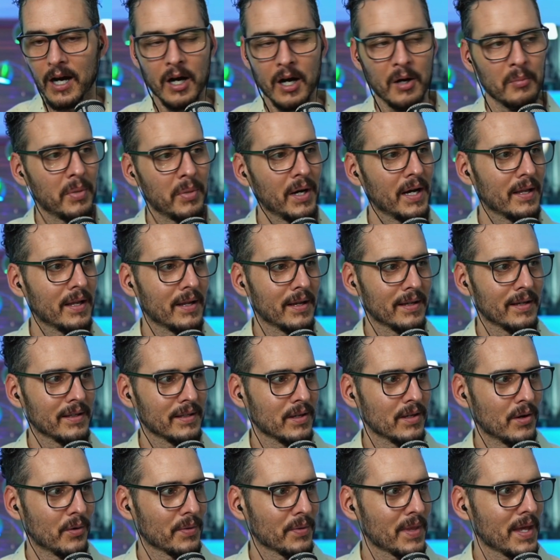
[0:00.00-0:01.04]
But
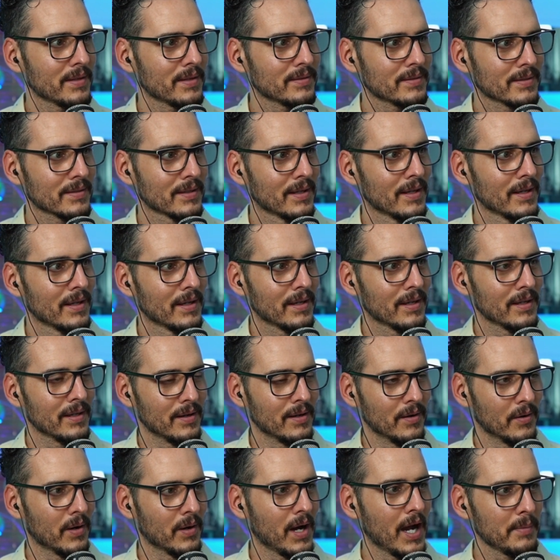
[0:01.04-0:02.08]
you know that,
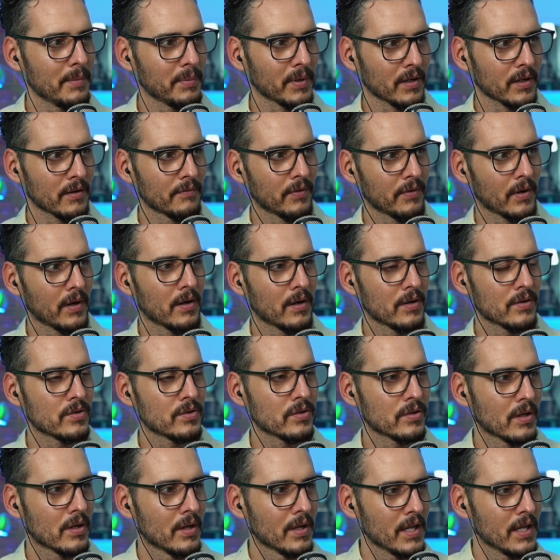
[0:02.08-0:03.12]

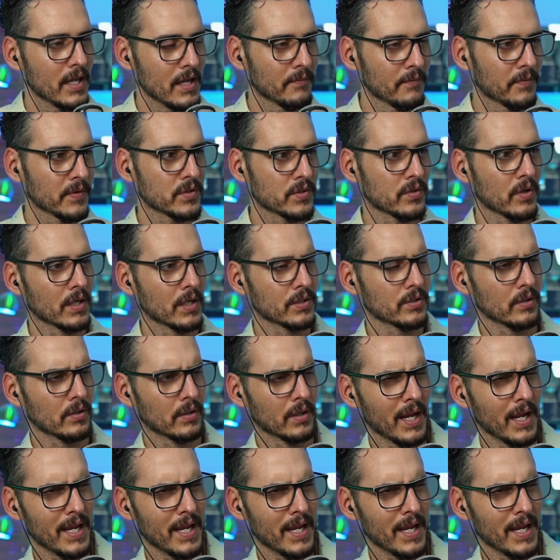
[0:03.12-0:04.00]
hyper-converged infrastructure,